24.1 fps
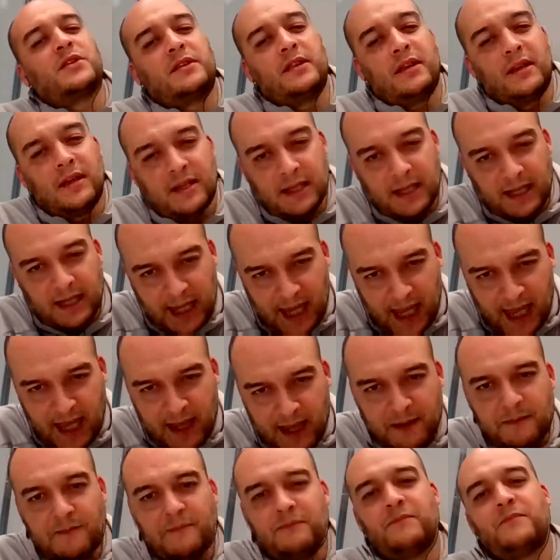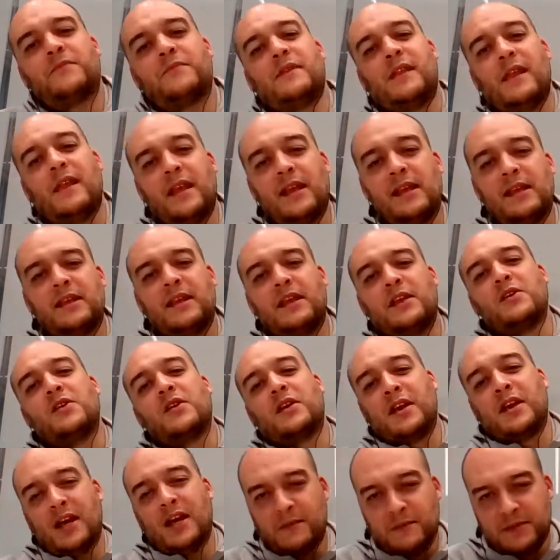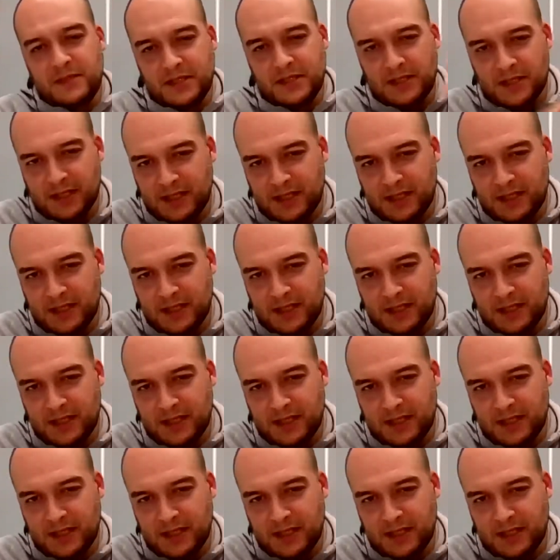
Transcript: the game, here comes